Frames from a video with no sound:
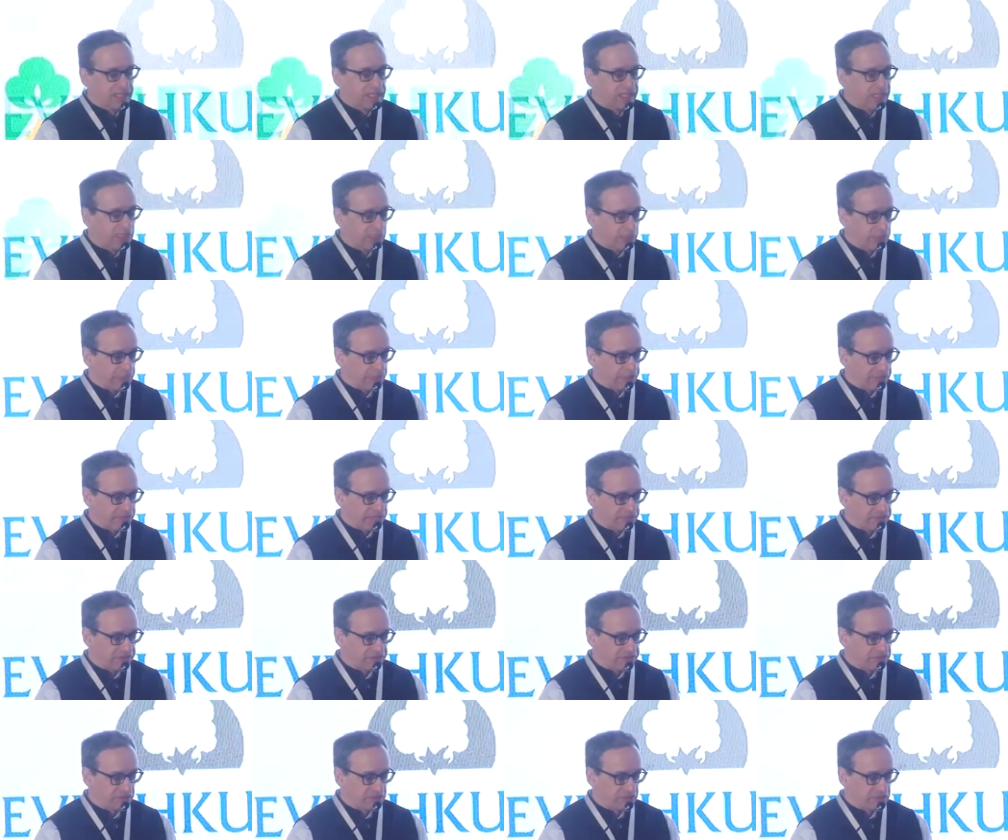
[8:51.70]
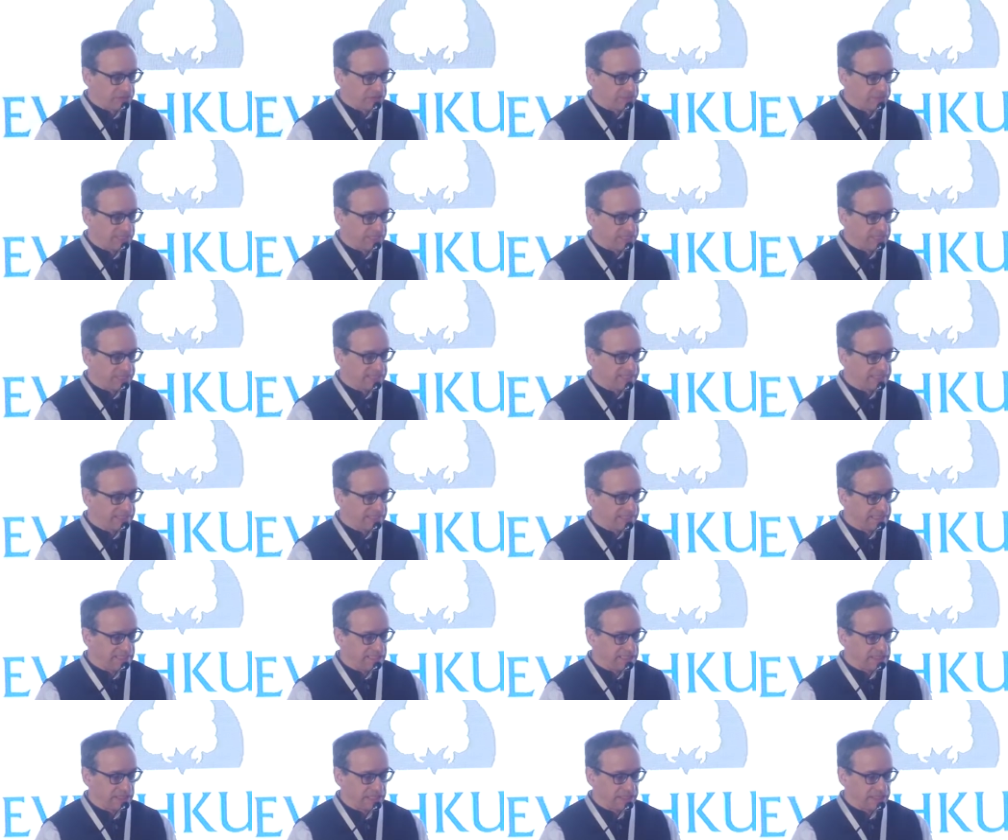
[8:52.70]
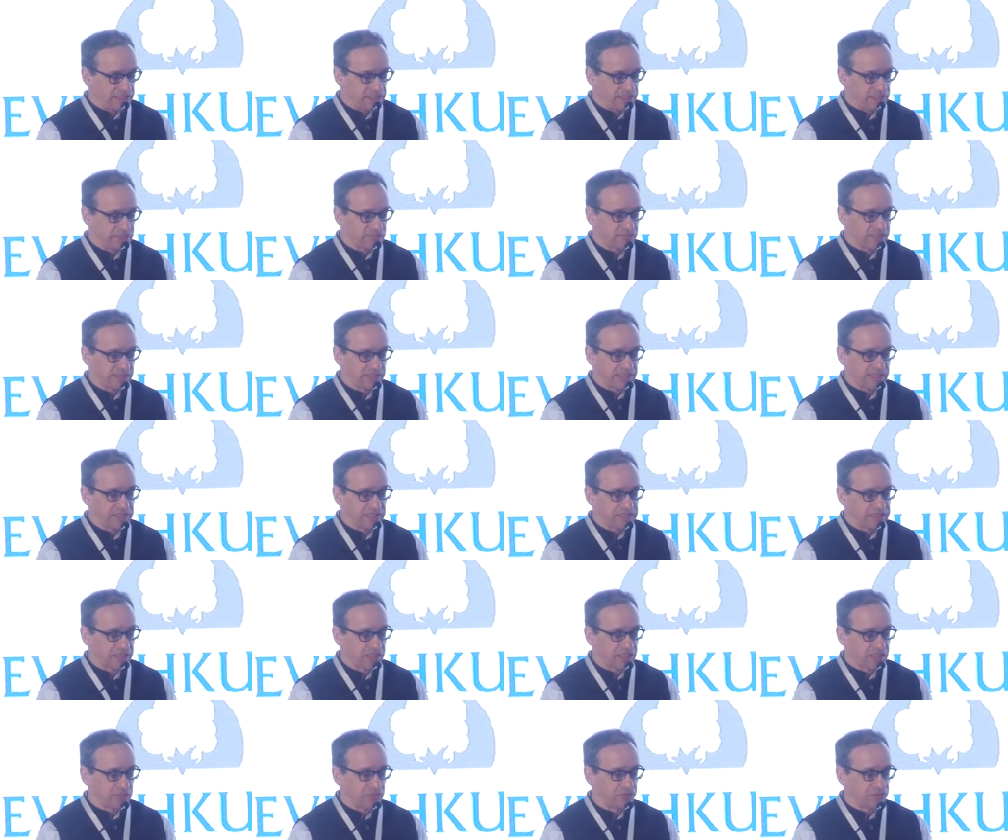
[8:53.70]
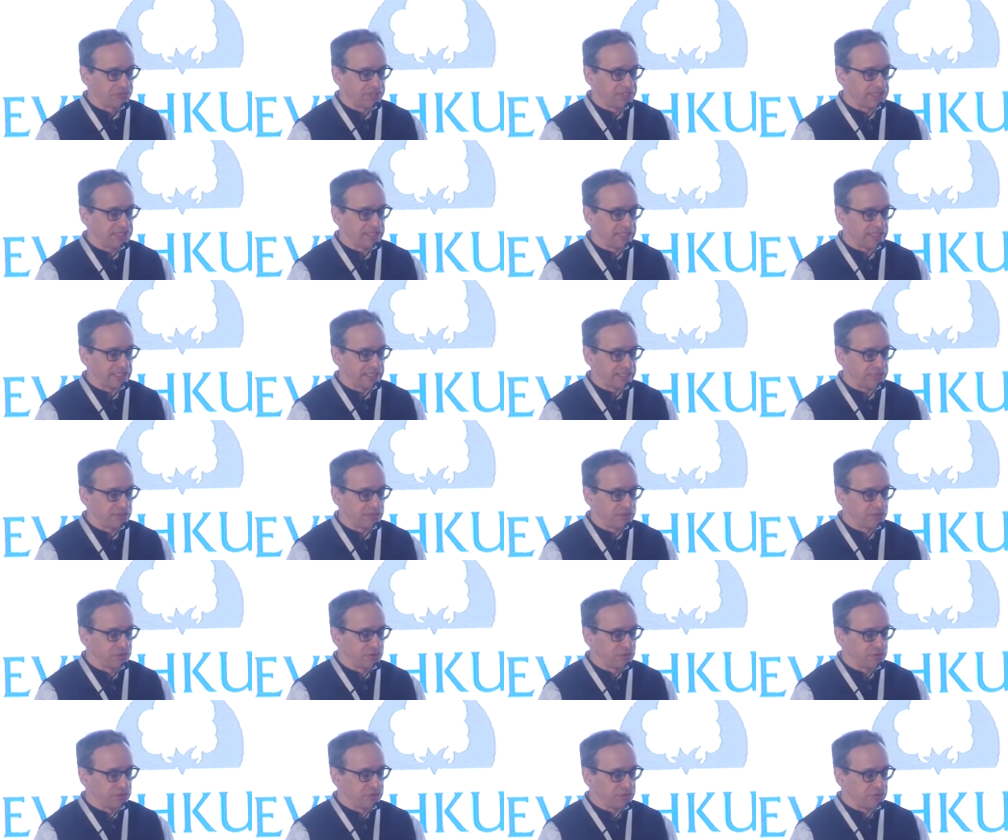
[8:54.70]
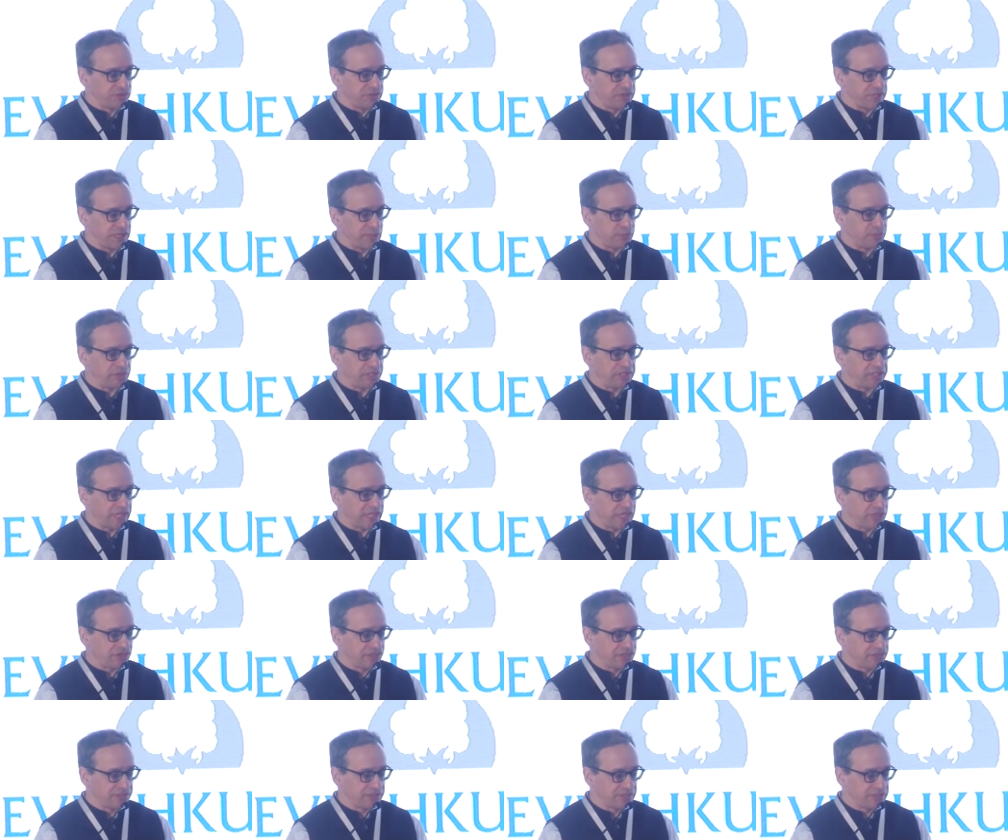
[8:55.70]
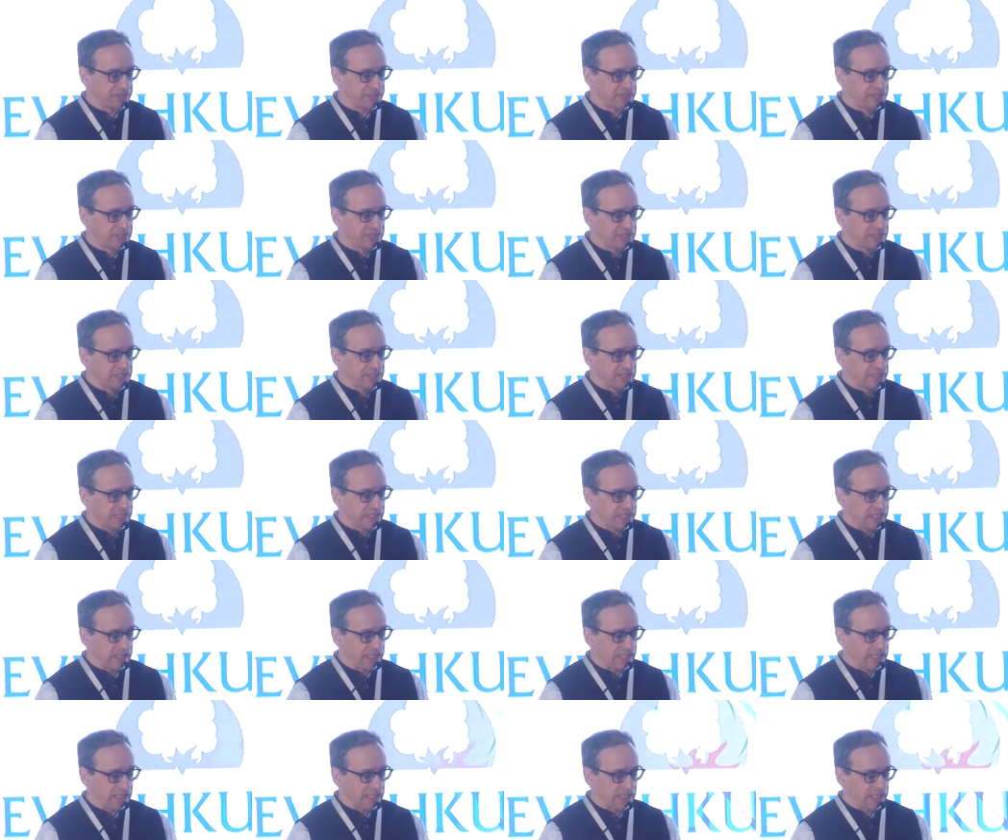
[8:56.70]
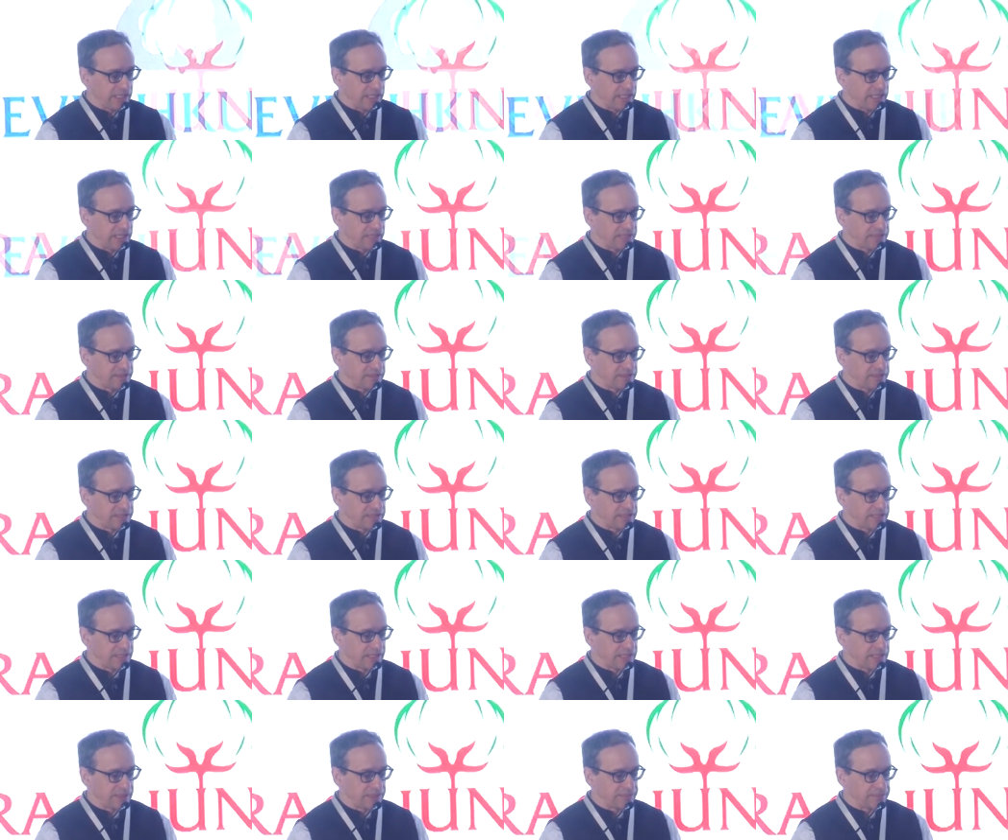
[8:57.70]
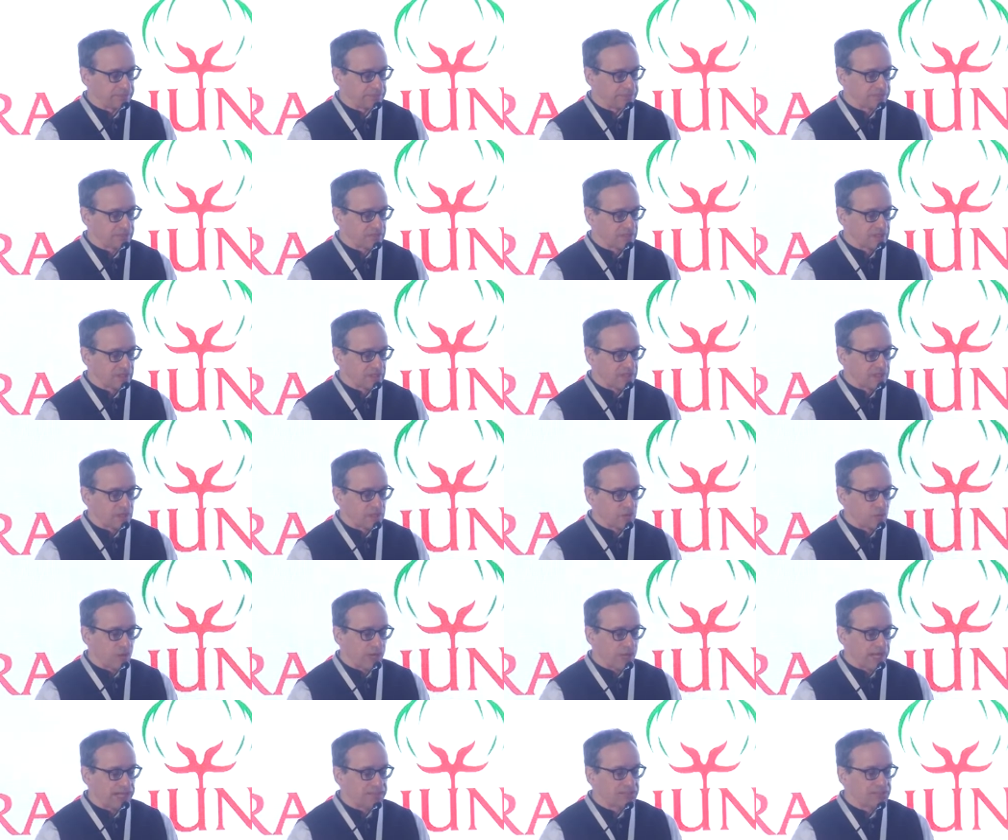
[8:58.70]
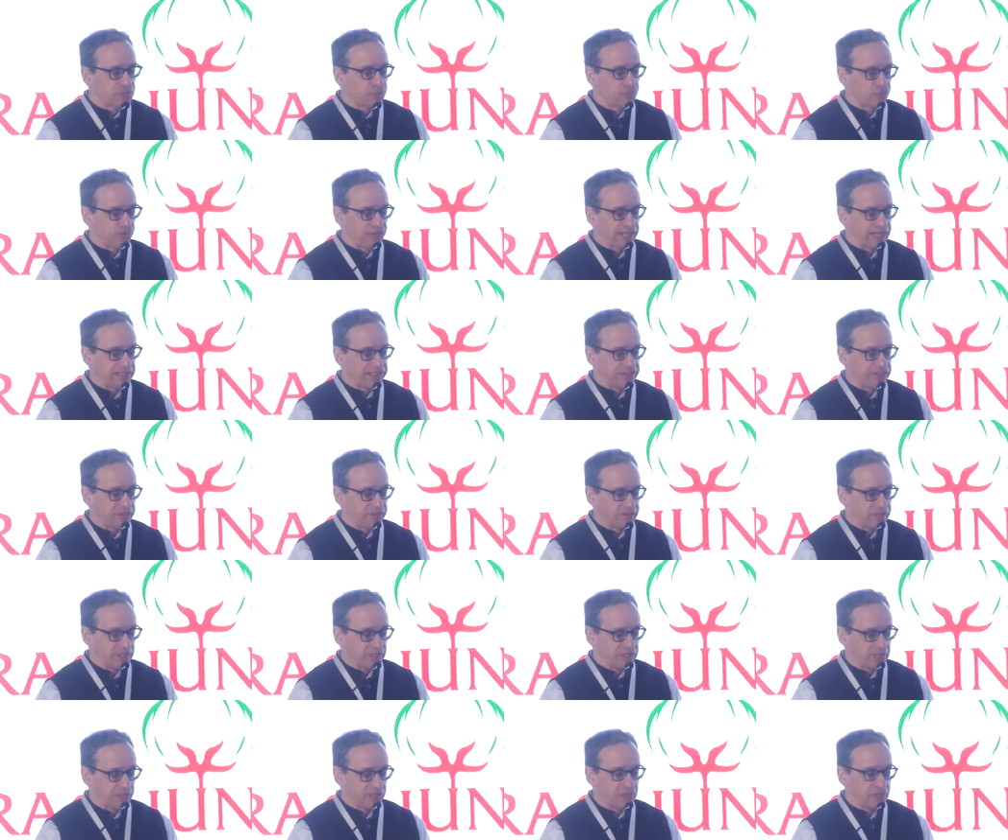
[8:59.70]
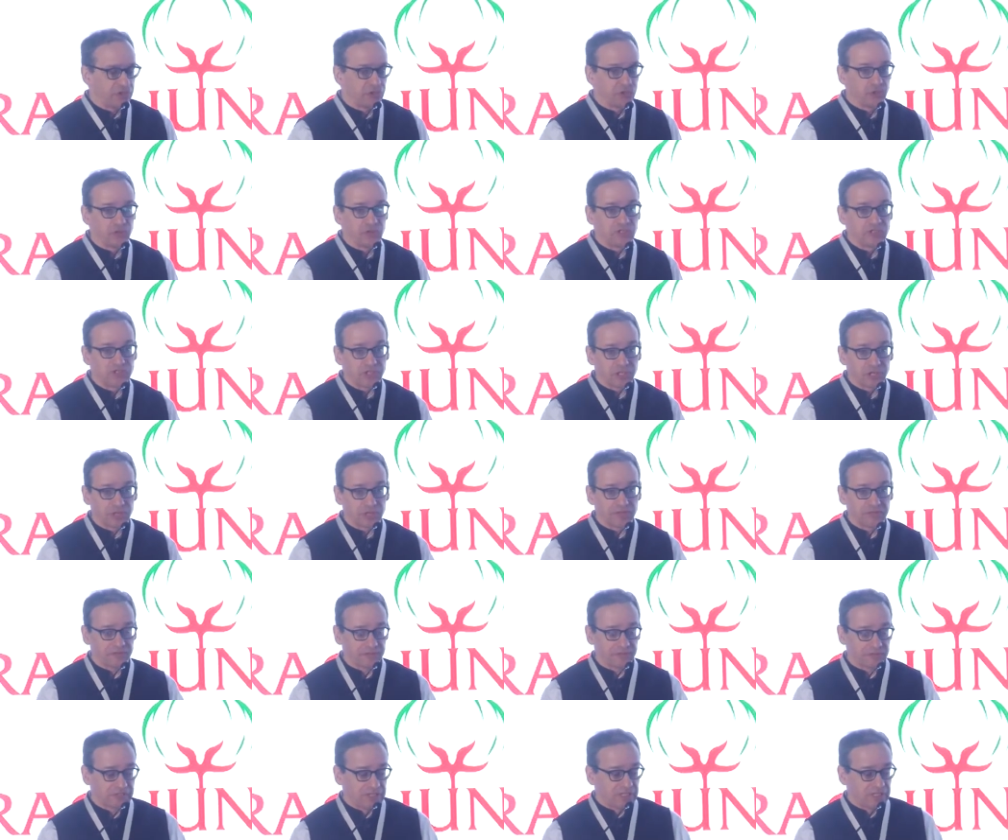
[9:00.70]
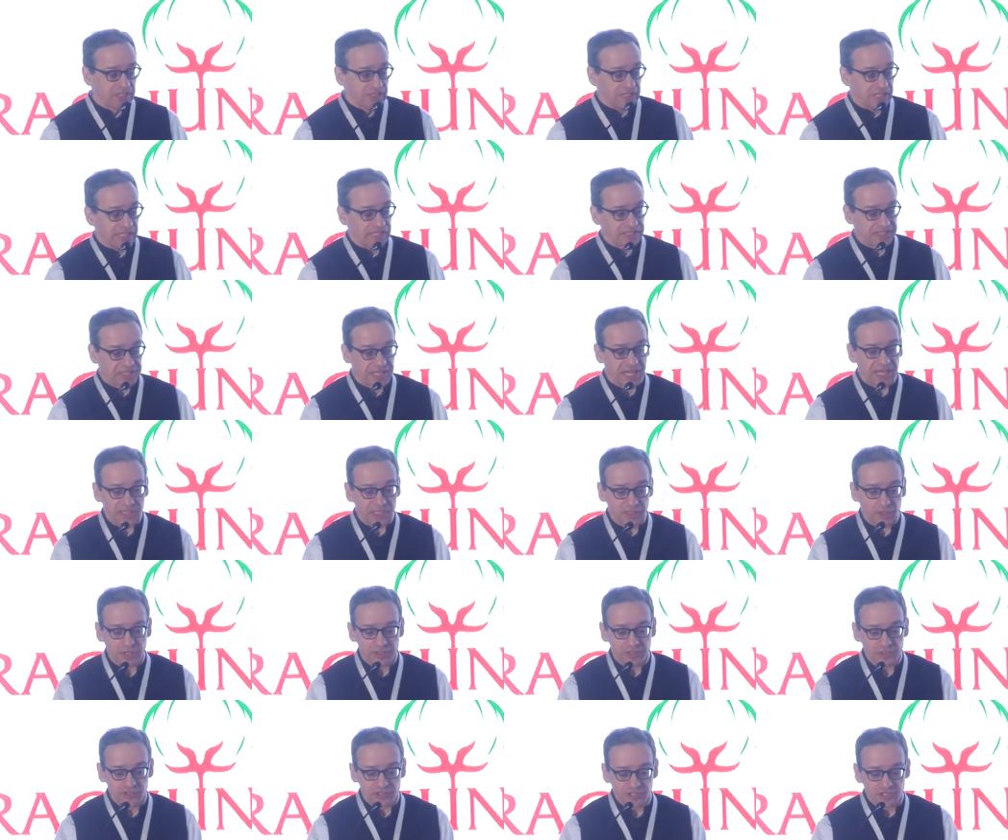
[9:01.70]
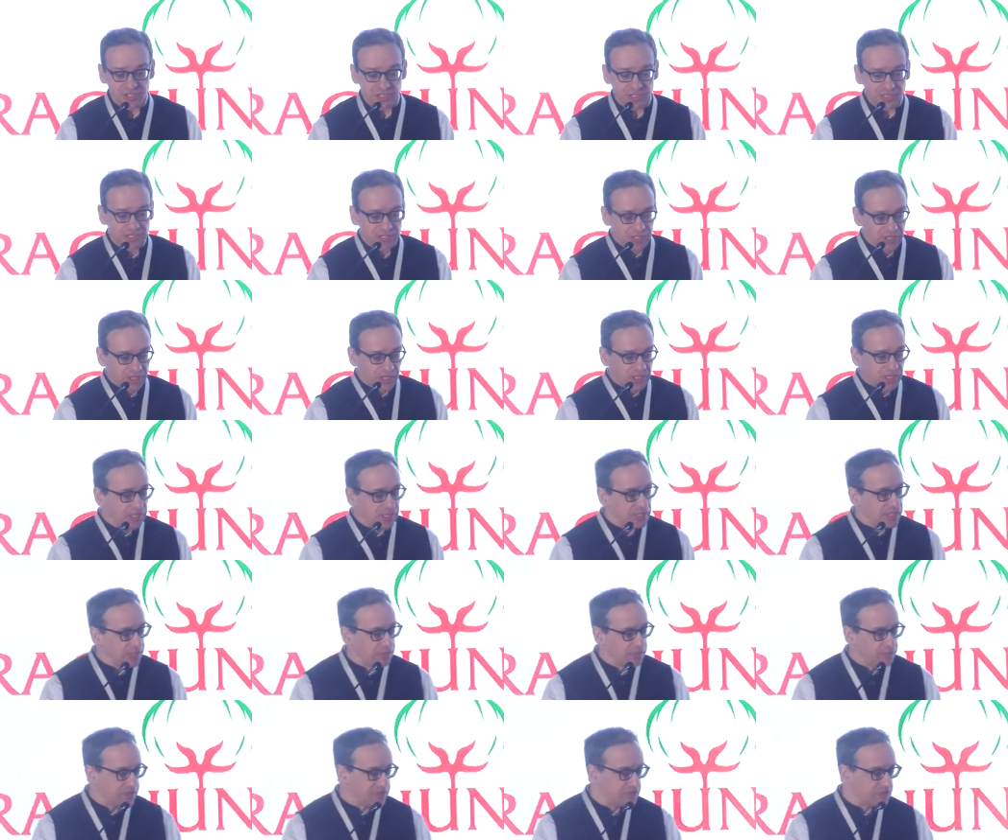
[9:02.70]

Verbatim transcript: um, that uh, really is a leader in internet uh, retailing due to the application uh, and um, widespread um, use of uh, technology, um,